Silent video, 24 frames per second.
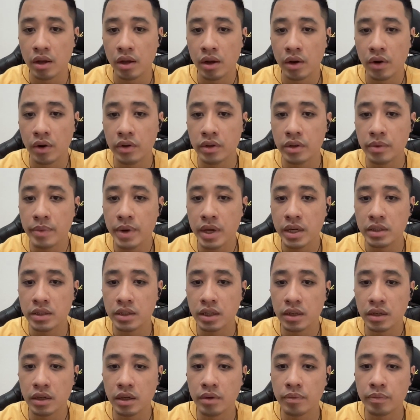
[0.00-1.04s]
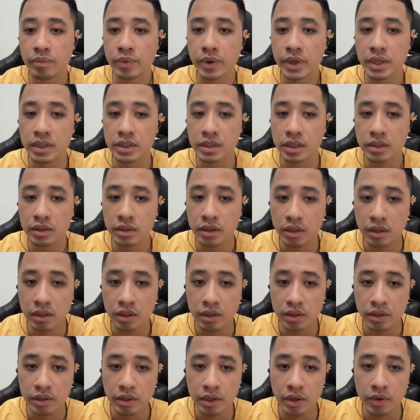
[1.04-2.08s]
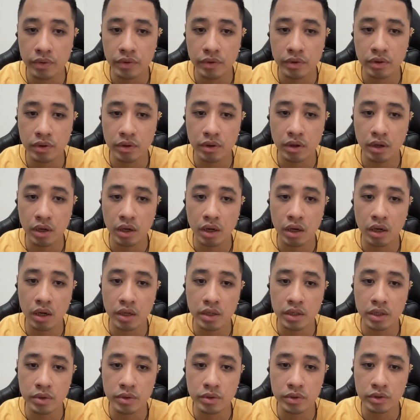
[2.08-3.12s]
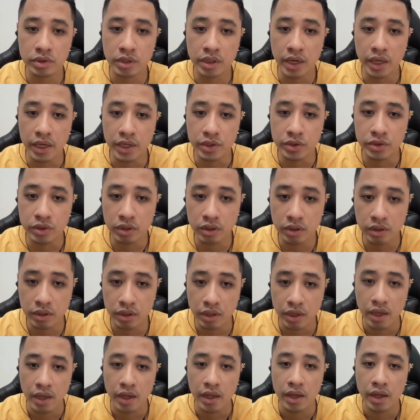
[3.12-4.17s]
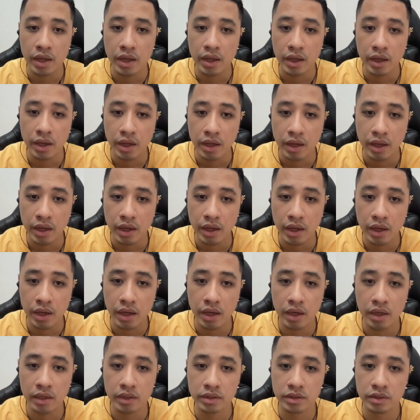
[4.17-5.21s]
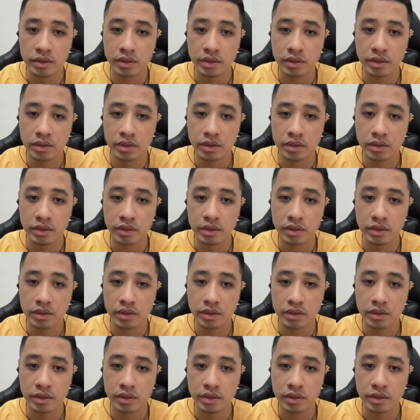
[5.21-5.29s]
Not to mention a prisoner due to the nature hatred